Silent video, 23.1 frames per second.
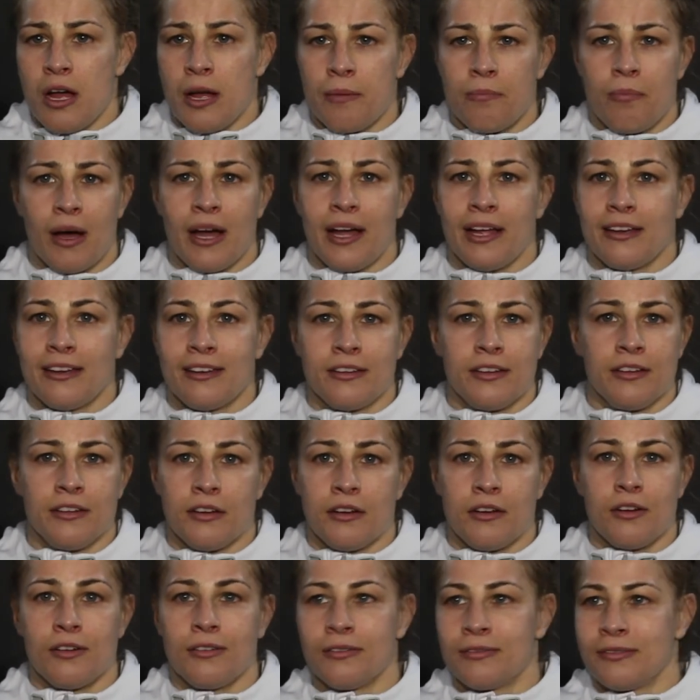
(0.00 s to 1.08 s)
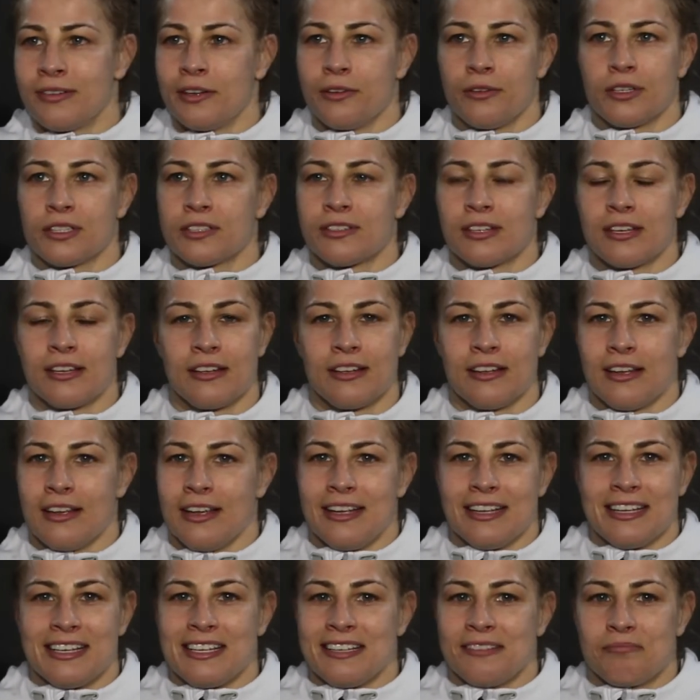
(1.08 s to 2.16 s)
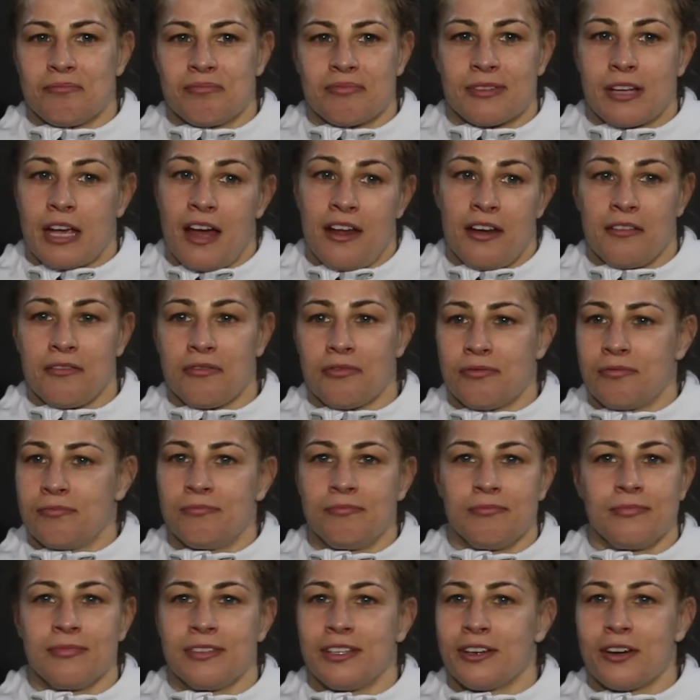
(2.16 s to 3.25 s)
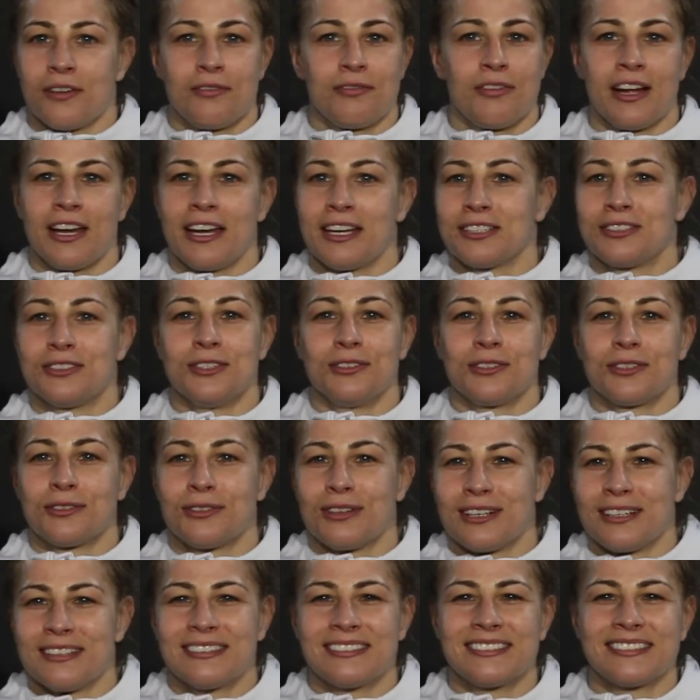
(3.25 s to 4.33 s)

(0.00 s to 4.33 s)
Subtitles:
But you know, it was kind of, you know, fight as usual.